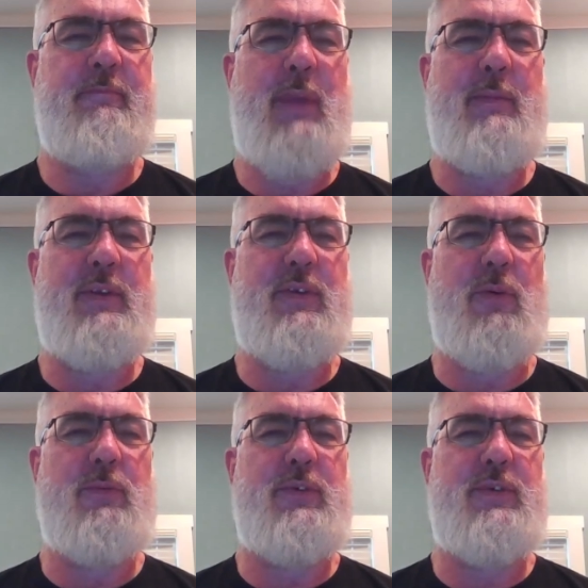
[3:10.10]
maybe
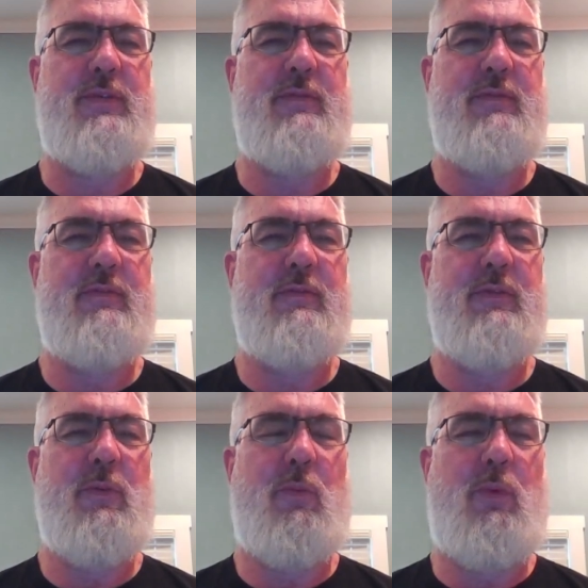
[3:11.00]
don't
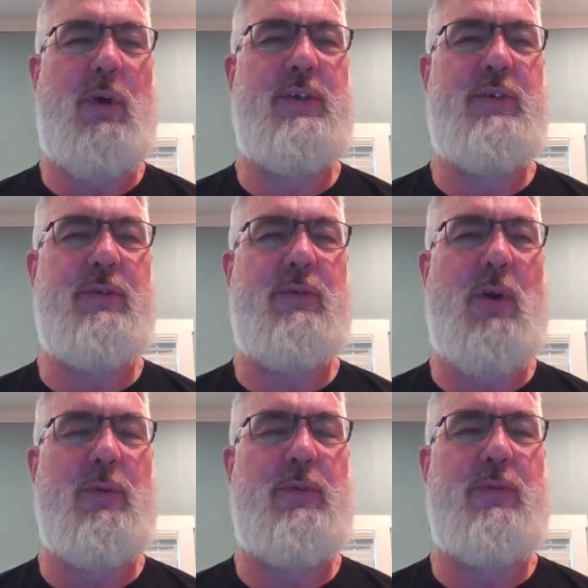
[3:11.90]
want to
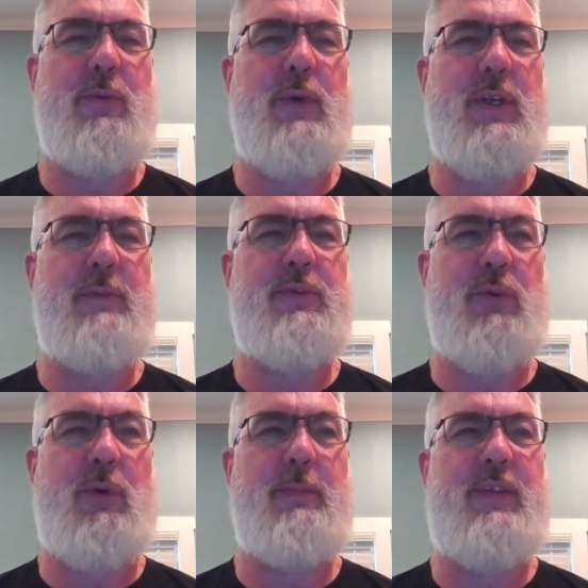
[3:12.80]
go through and
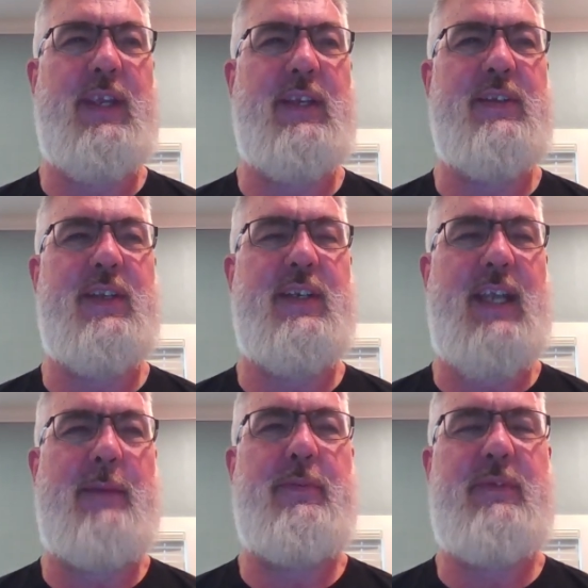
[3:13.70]
absorb things in
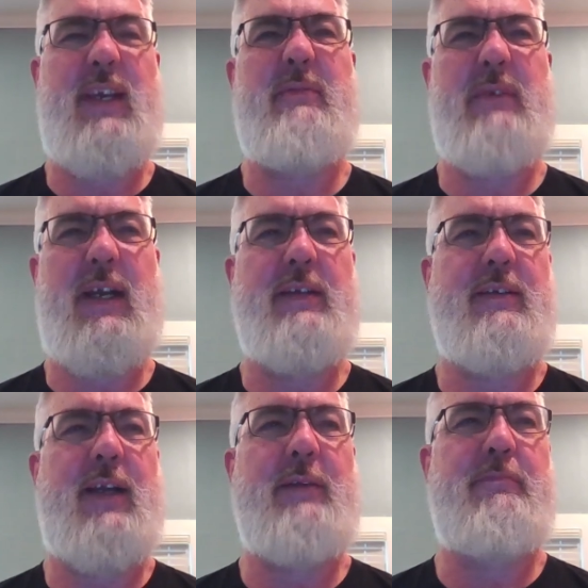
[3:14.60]
depth? Yeah,
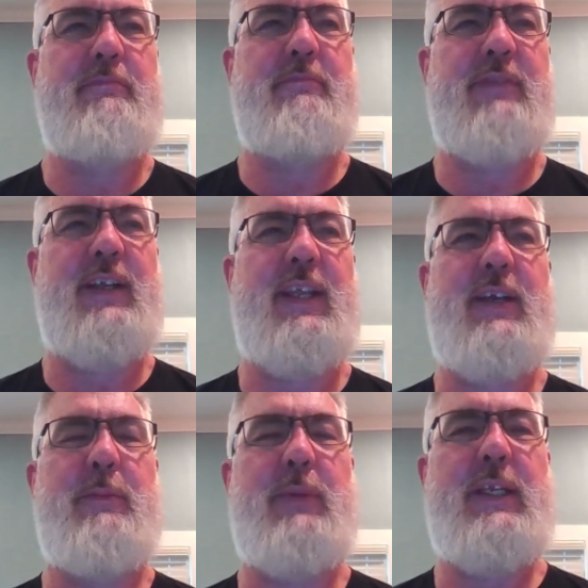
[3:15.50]
I find that
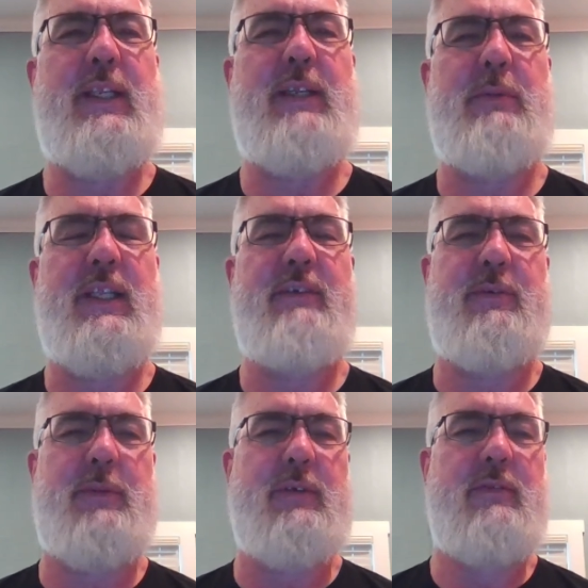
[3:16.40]
completely
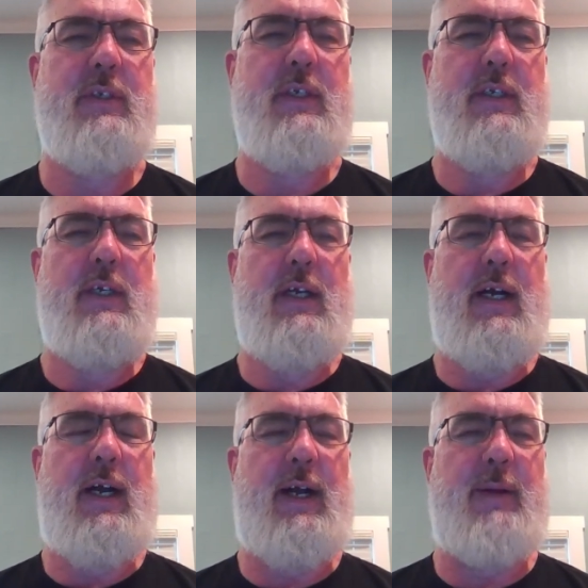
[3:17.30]
believable.
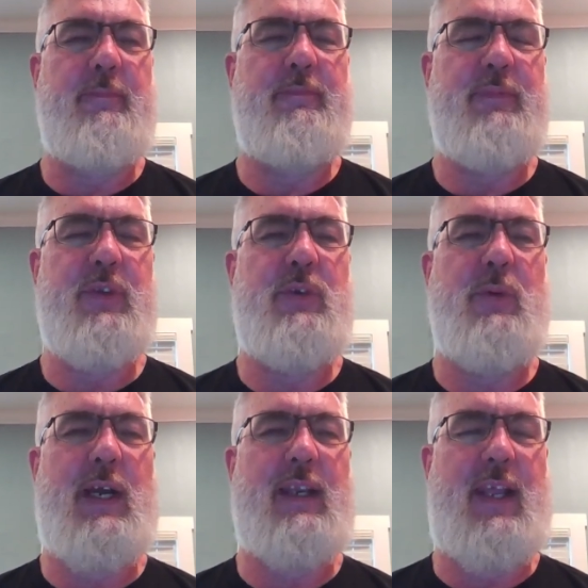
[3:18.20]
Do
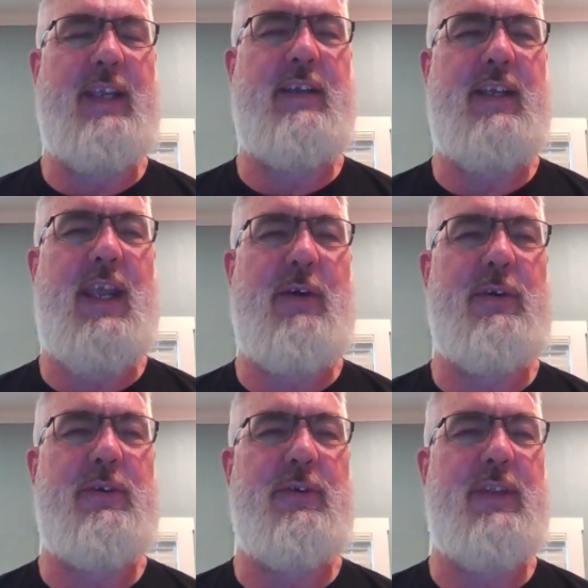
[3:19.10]
I like a
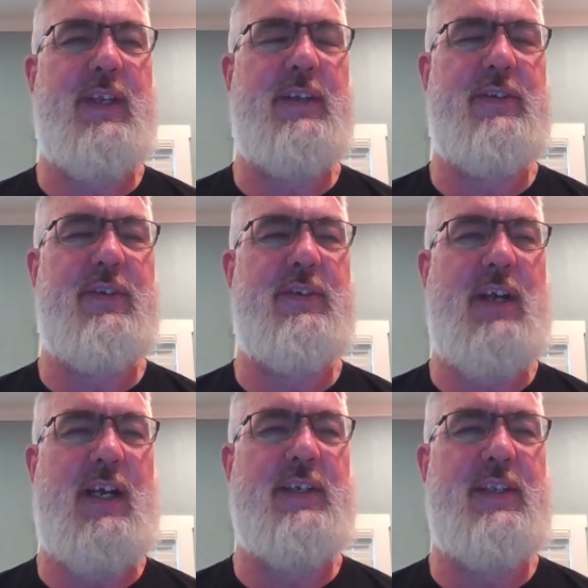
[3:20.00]
character that is just
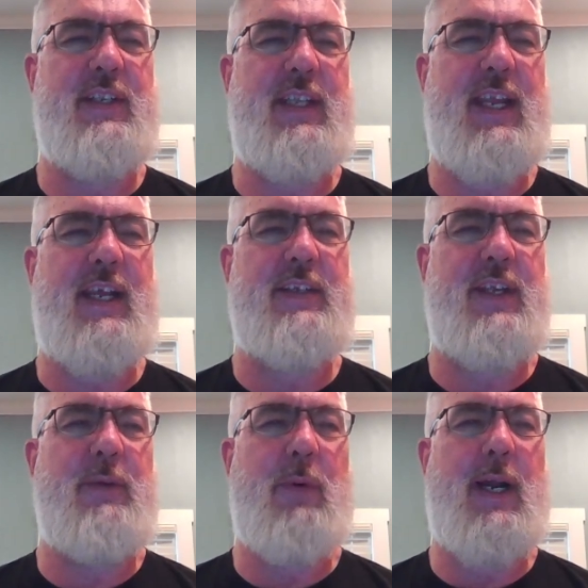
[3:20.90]
constantly
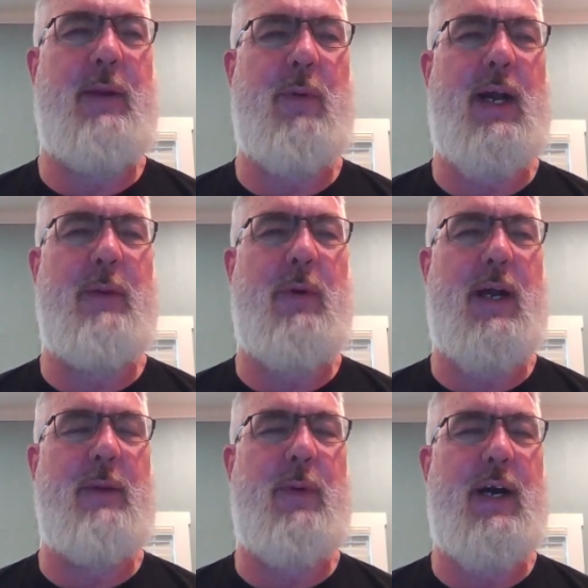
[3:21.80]
asking why,
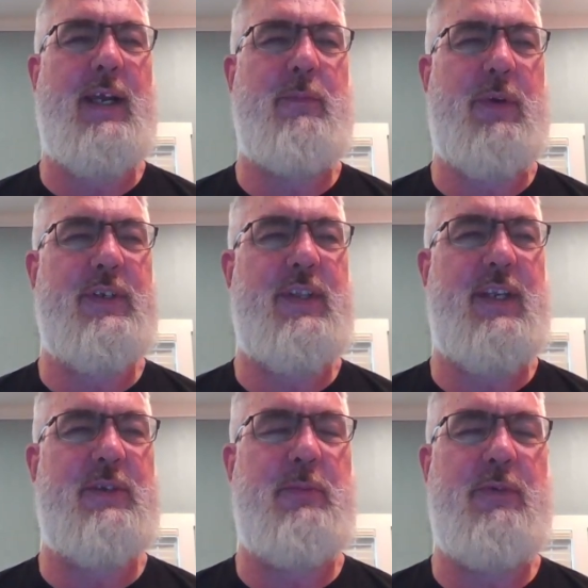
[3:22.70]
and wants
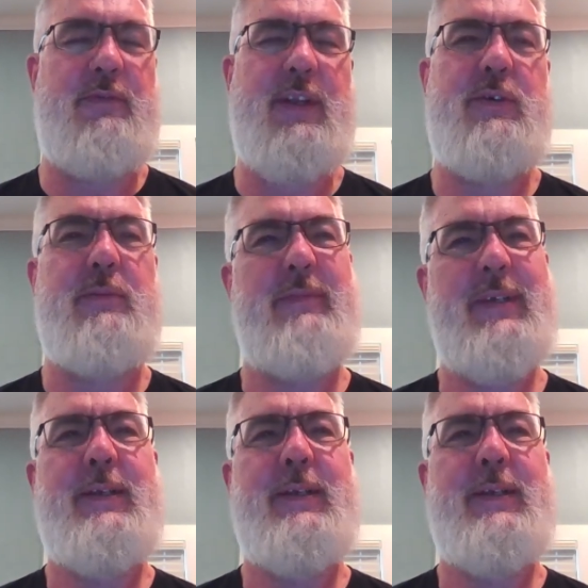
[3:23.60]
things spoon fed to him?